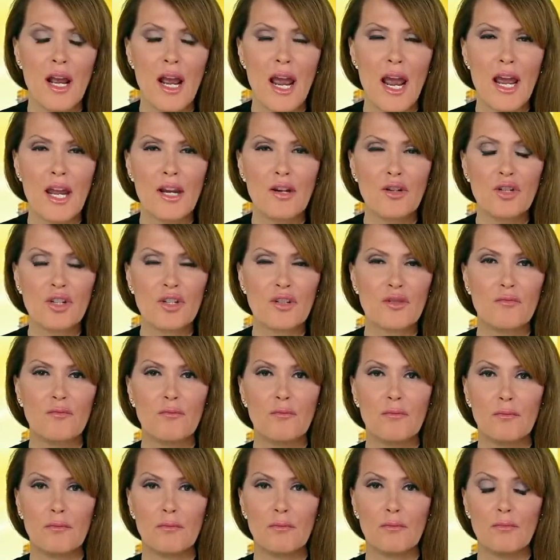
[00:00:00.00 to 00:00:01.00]
and just
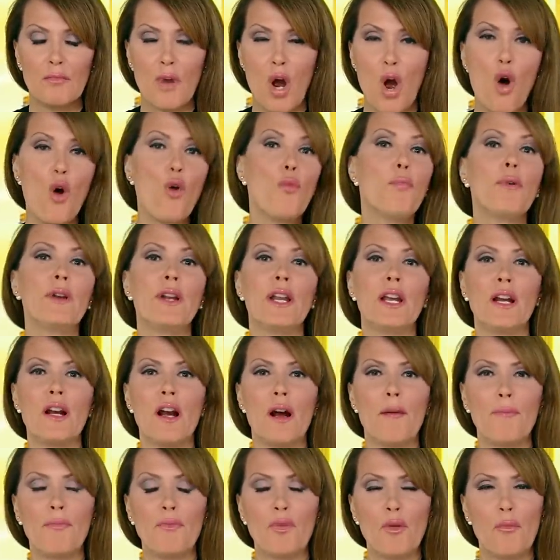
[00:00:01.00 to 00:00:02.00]
opening
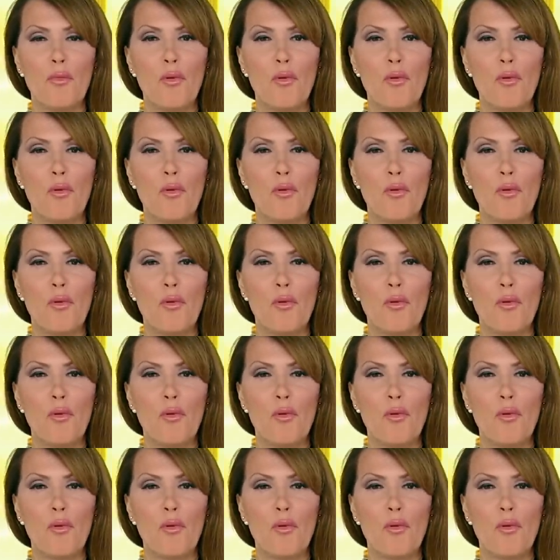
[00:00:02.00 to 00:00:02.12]
up the